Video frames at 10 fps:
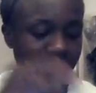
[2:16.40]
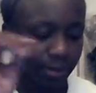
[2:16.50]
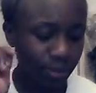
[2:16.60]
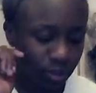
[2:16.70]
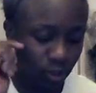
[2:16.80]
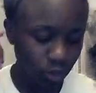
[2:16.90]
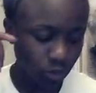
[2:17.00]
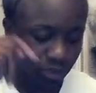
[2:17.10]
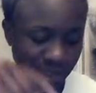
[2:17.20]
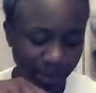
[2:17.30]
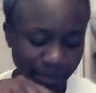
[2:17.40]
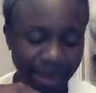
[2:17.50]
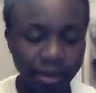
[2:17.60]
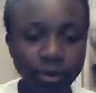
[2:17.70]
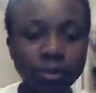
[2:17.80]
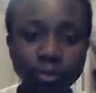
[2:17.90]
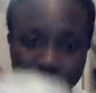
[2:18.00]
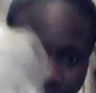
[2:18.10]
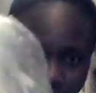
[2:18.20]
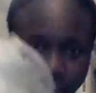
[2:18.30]
like put the glue on top of that. Well,
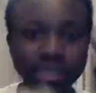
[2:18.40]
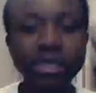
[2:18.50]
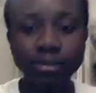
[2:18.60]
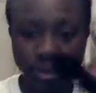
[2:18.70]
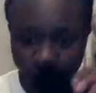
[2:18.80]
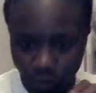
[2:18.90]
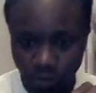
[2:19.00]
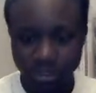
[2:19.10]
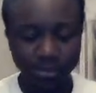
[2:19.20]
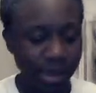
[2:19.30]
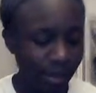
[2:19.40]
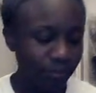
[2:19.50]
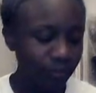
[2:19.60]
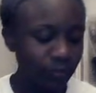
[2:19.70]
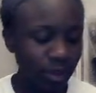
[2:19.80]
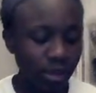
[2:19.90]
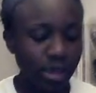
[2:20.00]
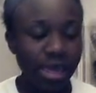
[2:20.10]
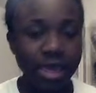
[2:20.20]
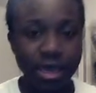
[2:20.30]
put this and then put the glue on top of that.
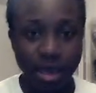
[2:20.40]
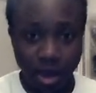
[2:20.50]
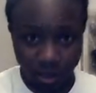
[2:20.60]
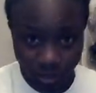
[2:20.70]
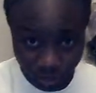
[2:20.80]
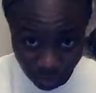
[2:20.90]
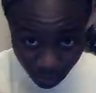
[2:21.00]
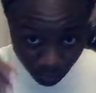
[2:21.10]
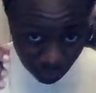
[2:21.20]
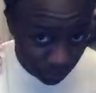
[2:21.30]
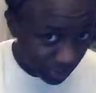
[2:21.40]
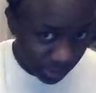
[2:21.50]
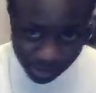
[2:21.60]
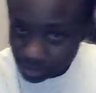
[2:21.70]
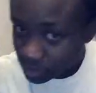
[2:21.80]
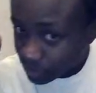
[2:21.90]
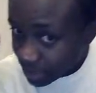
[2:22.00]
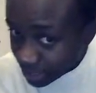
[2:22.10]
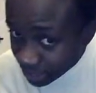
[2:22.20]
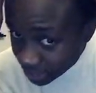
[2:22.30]
Also, you can see
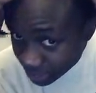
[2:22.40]
right